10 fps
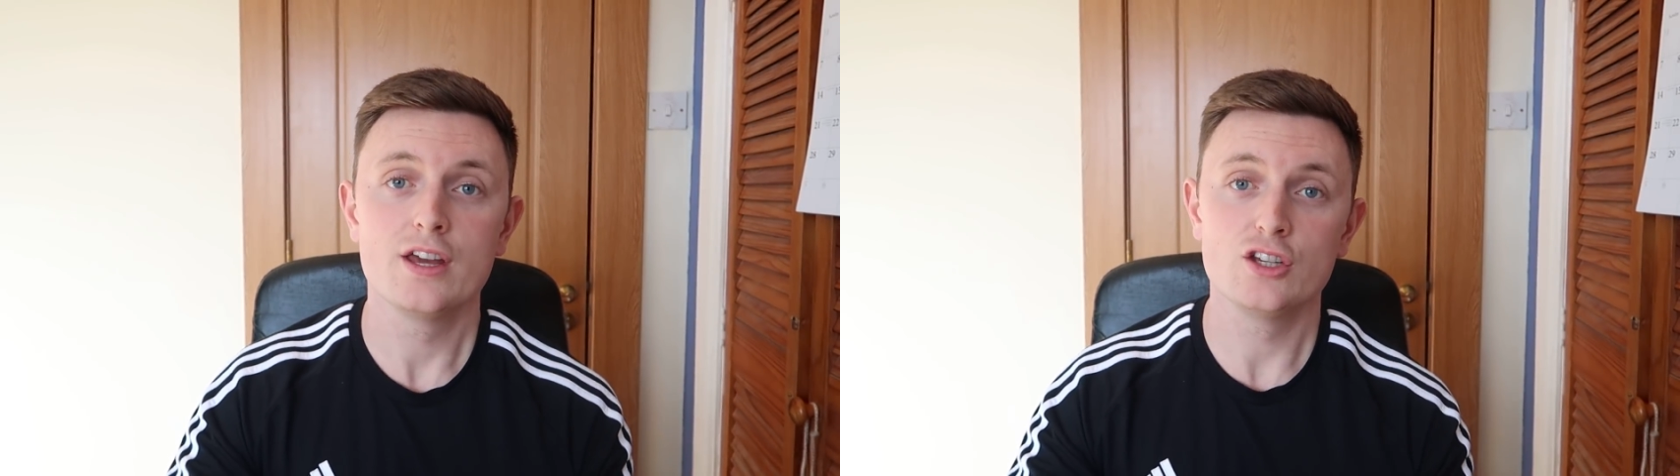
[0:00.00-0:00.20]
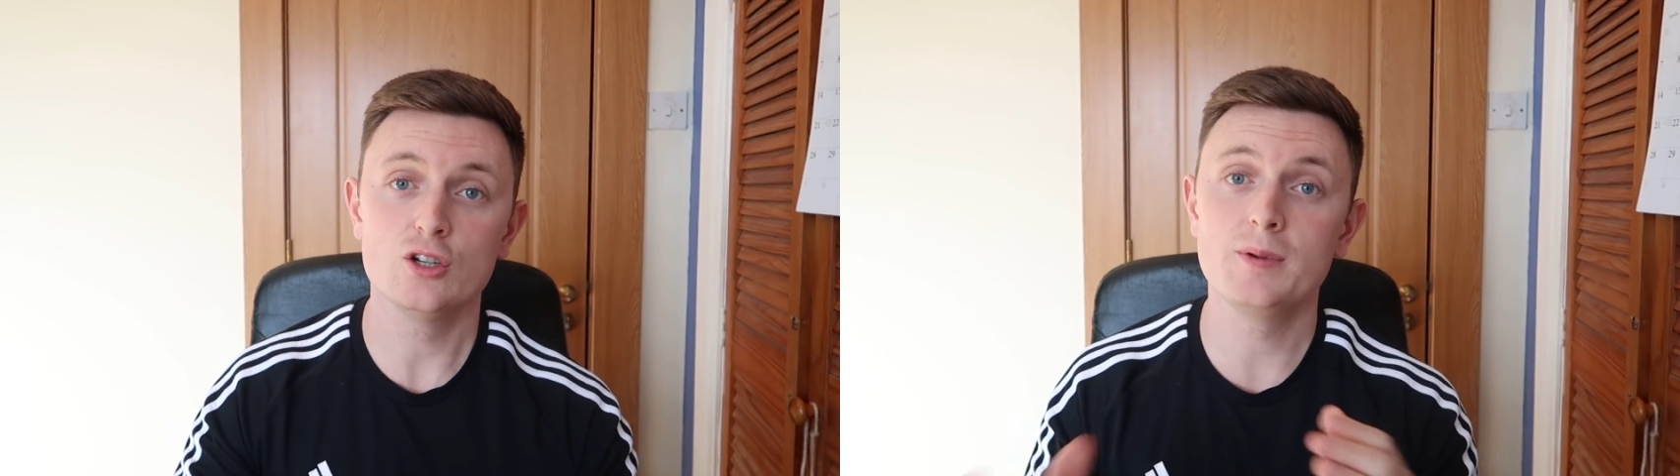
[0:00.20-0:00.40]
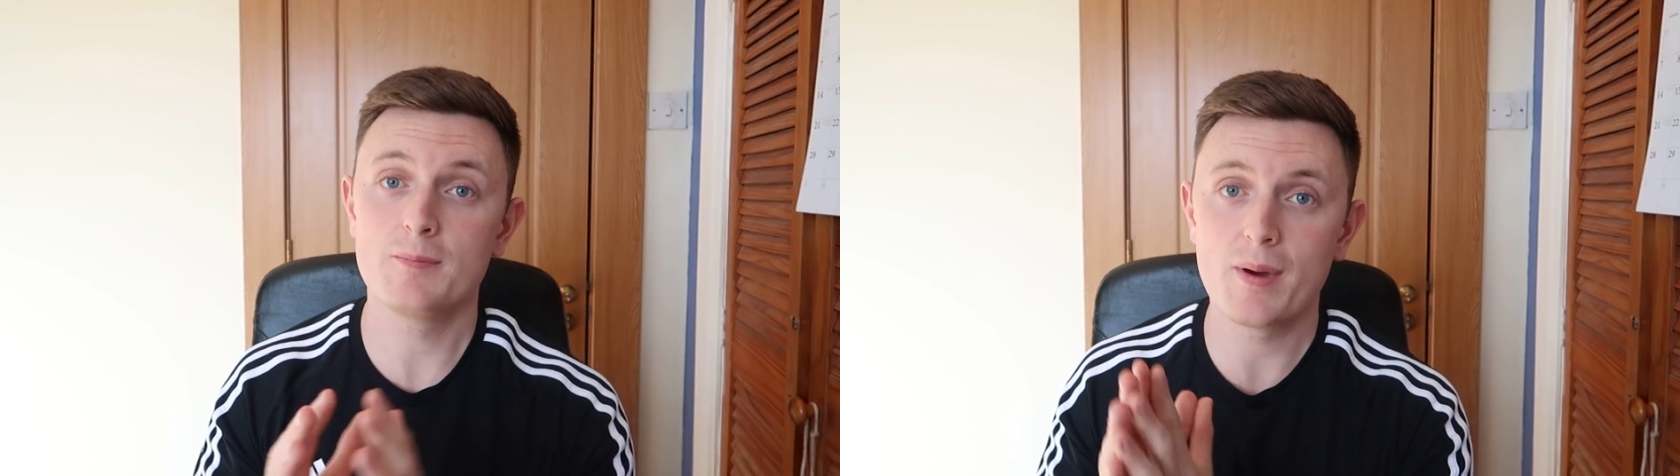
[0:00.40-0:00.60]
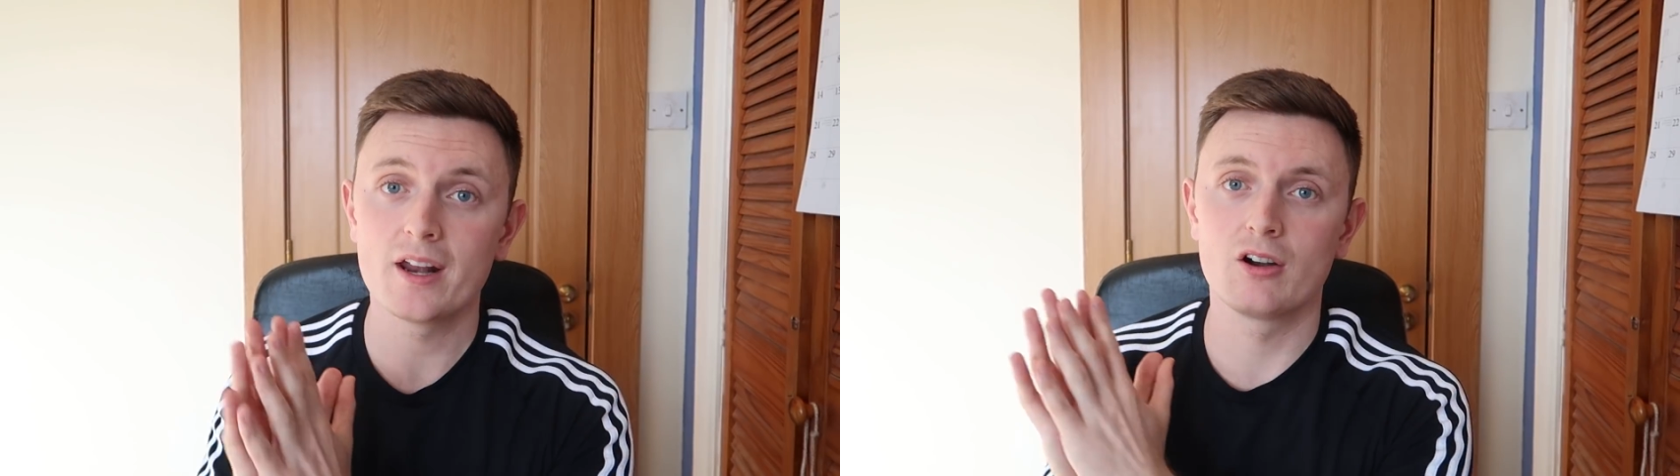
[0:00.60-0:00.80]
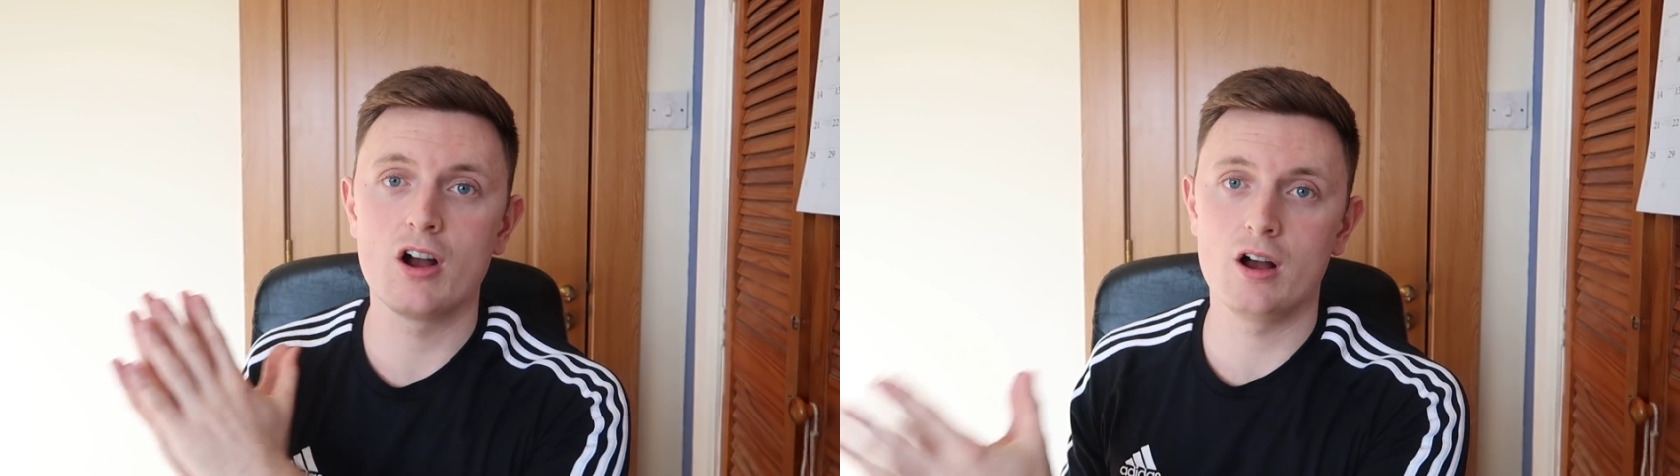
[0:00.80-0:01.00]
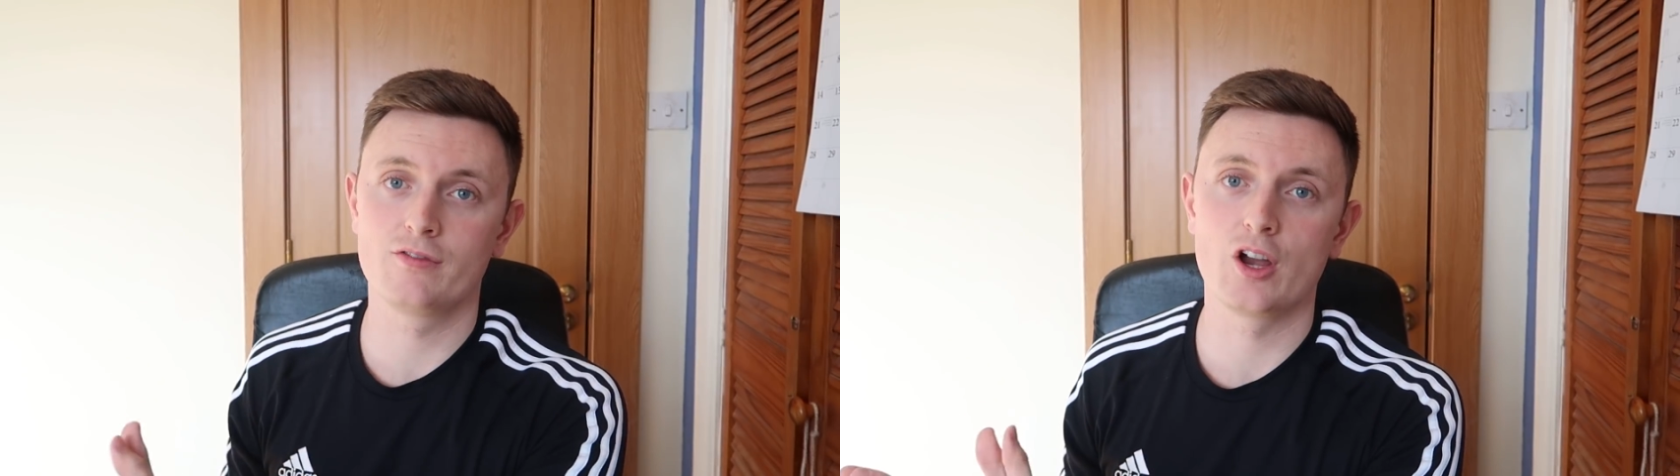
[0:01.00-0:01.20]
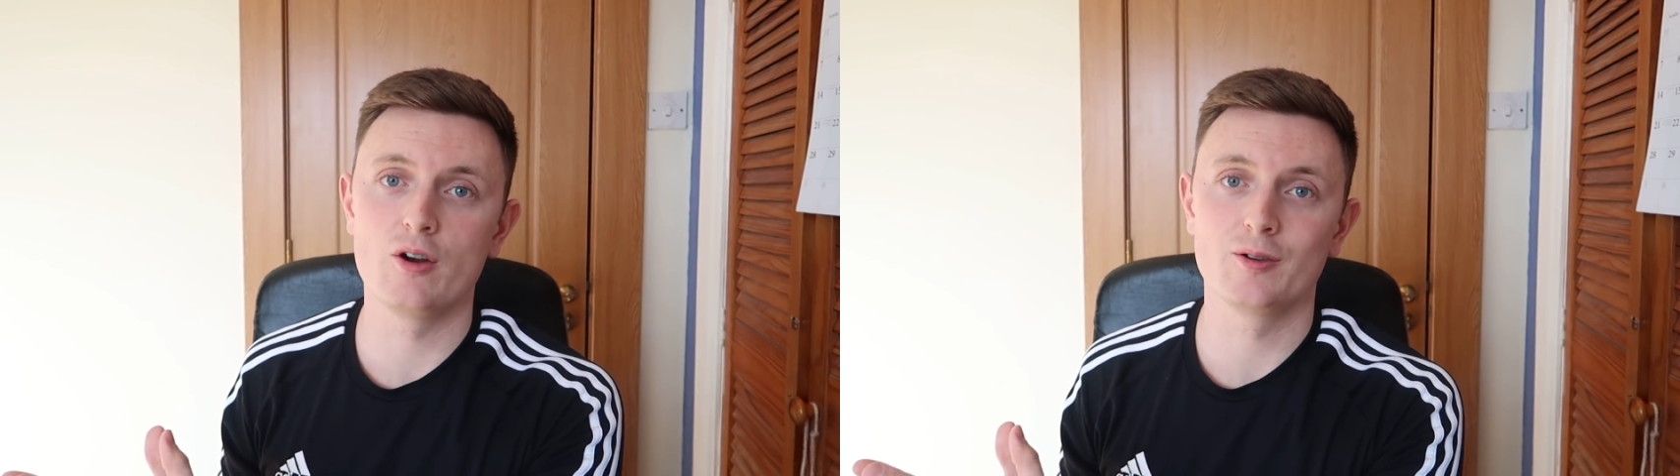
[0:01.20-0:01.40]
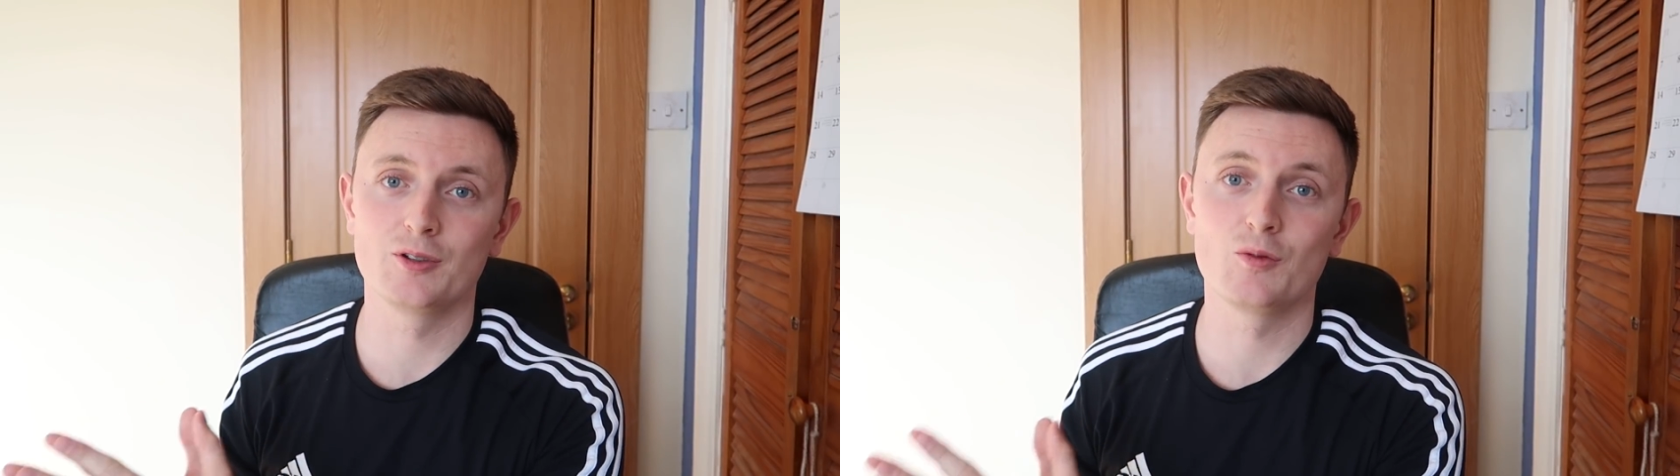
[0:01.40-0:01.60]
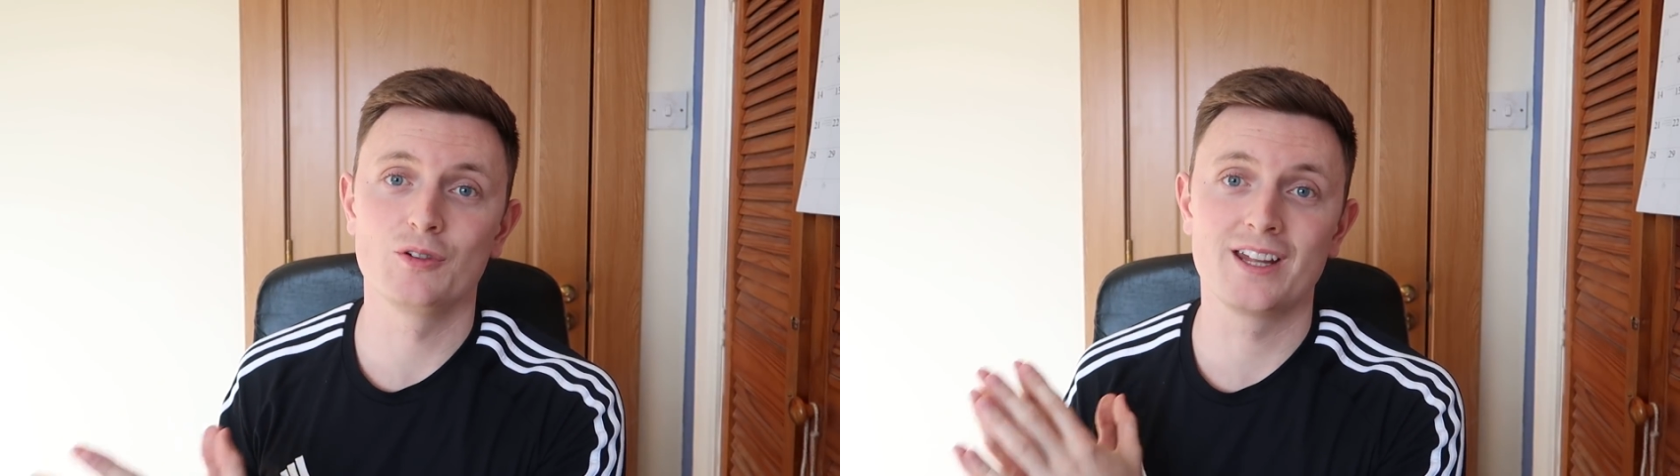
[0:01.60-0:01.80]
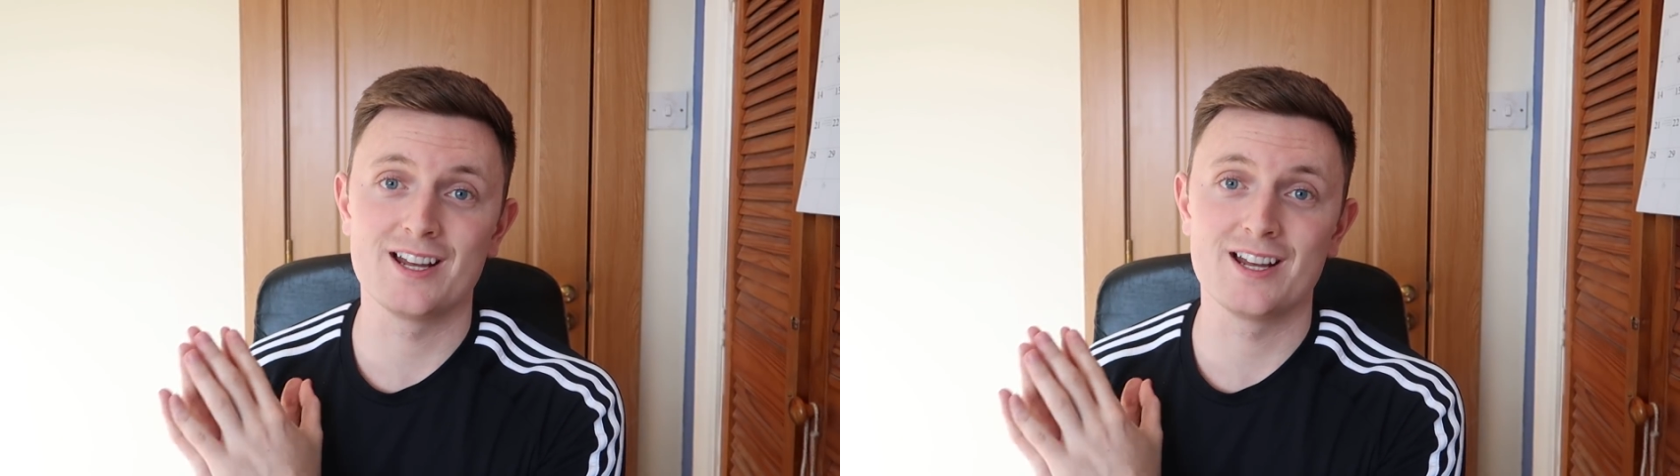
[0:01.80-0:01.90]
you'd be better off going with the one that